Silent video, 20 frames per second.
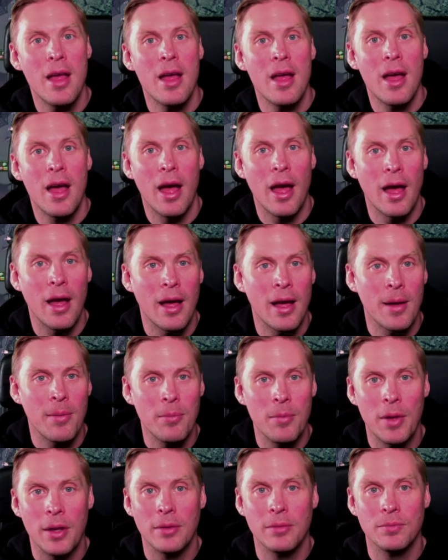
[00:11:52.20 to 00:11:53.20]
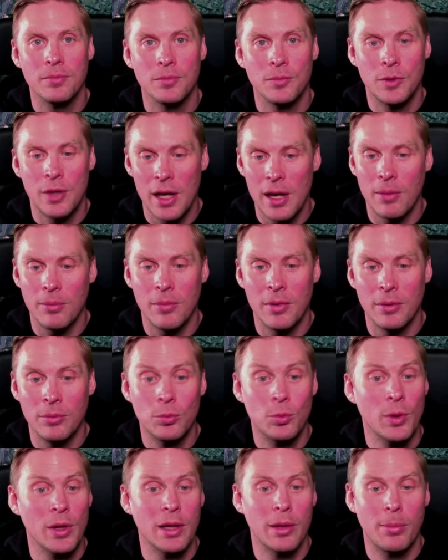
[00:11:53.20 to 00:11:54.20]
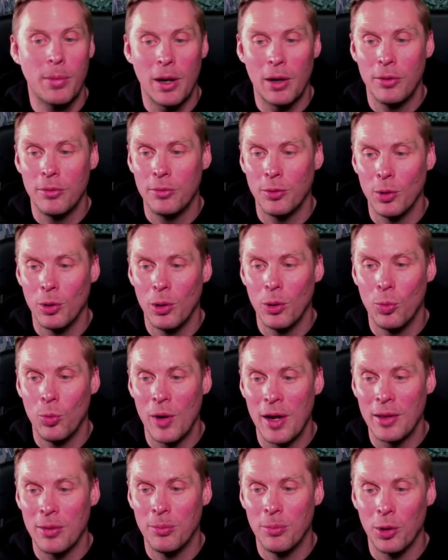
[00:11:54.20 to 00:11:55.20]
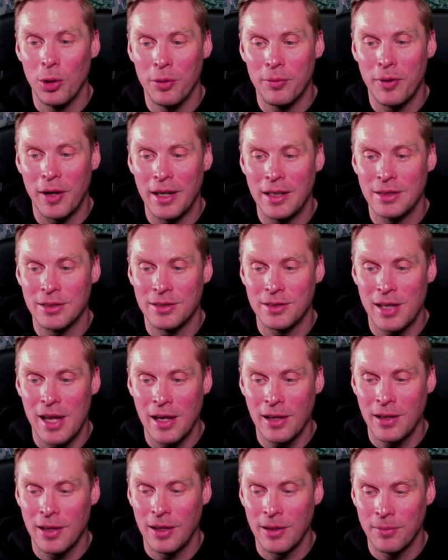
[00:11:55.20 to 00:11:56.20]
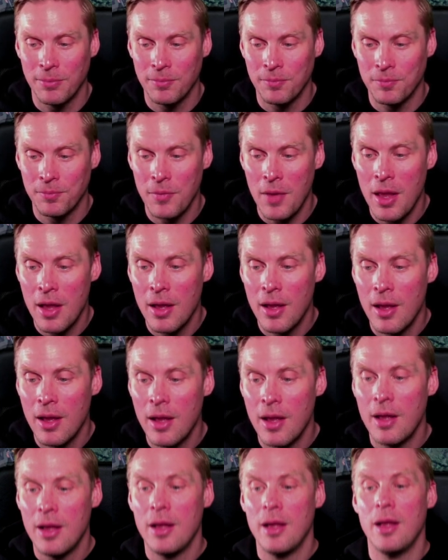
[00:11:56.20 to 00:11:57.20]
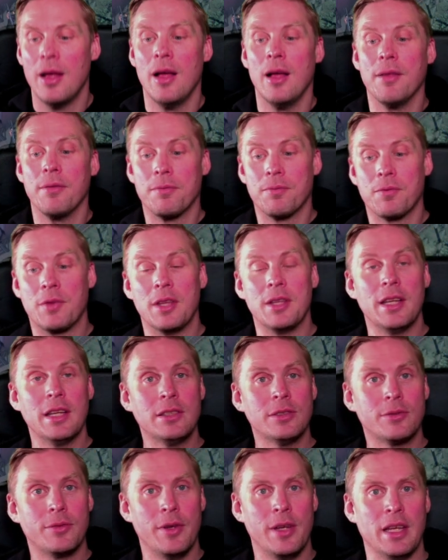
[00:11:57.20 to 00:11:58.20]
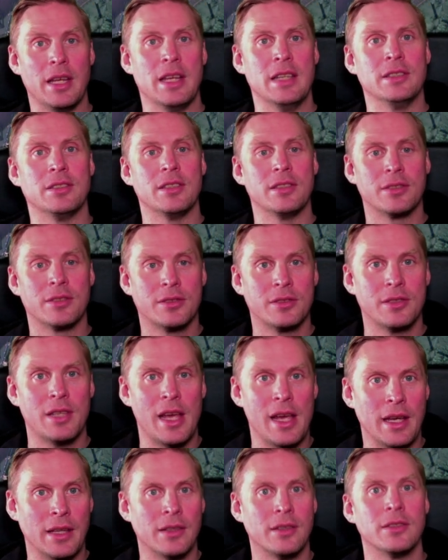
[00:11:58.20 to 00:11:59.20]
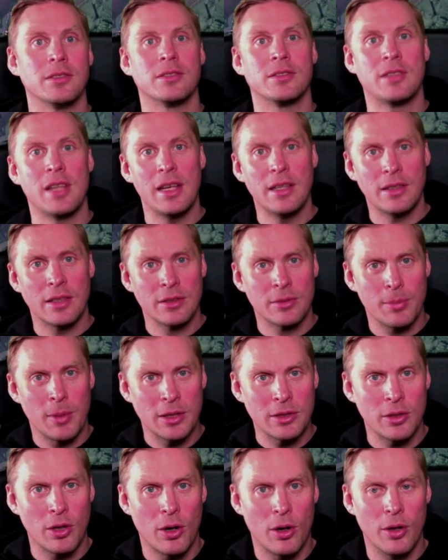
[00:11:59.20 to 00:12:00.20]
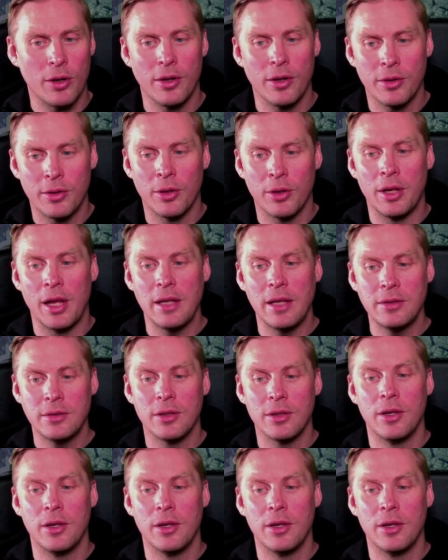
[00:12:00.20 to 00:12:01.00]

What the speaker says: Yeah, really powerful when modifier stacking. The next thing is state. State is much harder to get.